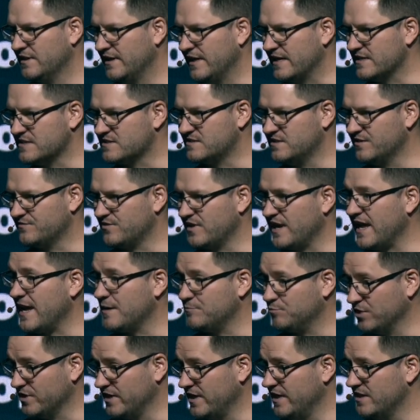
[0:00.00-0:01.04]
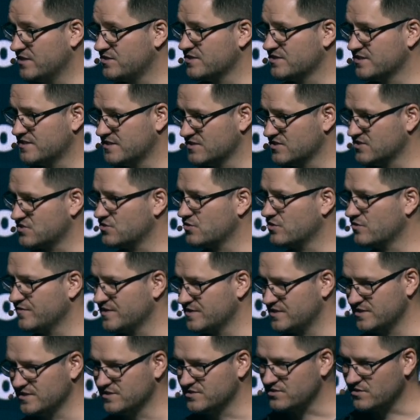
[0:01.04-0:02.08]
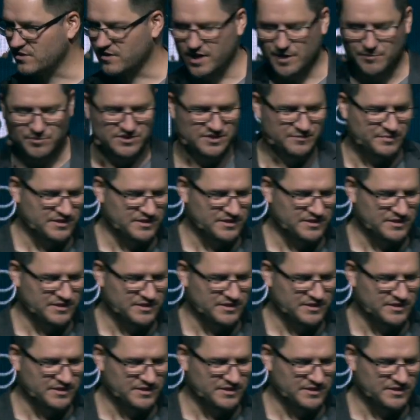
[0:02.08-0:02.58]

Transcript: as different applications and services are able to